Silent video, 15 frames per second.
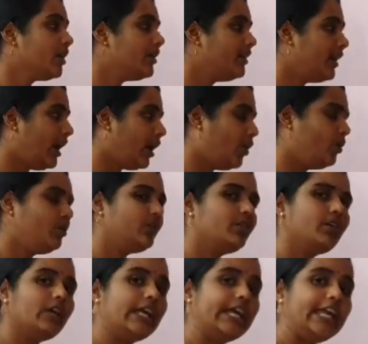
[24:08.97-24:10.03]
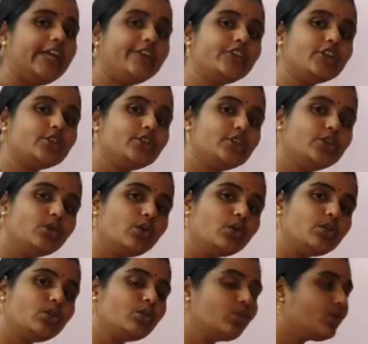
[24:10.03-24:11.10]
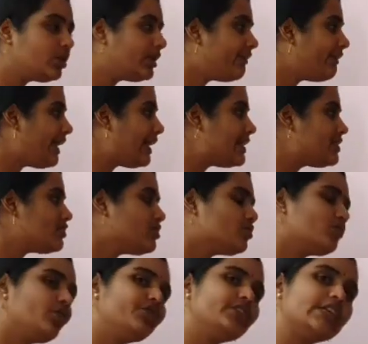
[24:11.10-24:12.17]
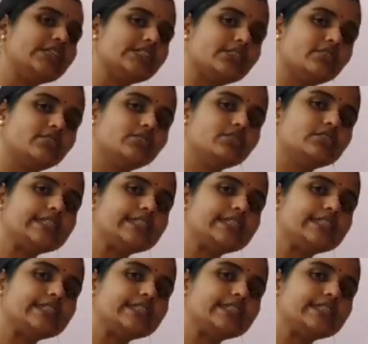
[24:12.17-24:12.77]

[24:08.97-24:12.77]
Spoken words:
Now, if you don't know the valences of this,